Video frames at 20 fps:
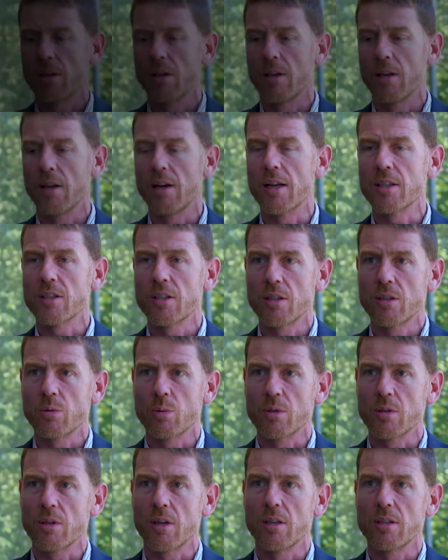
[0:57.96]
In essence,
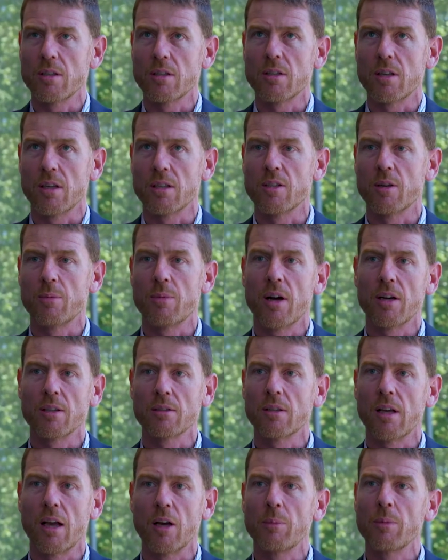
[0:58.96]
it's, it's
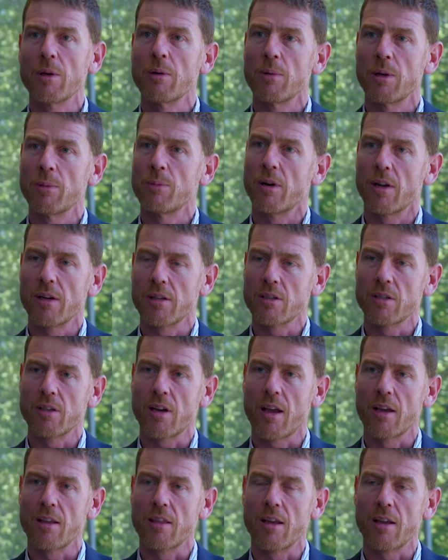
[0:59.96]
about helping people
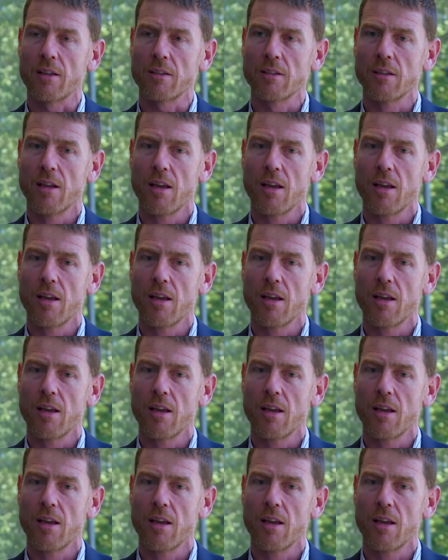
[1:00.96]
understand that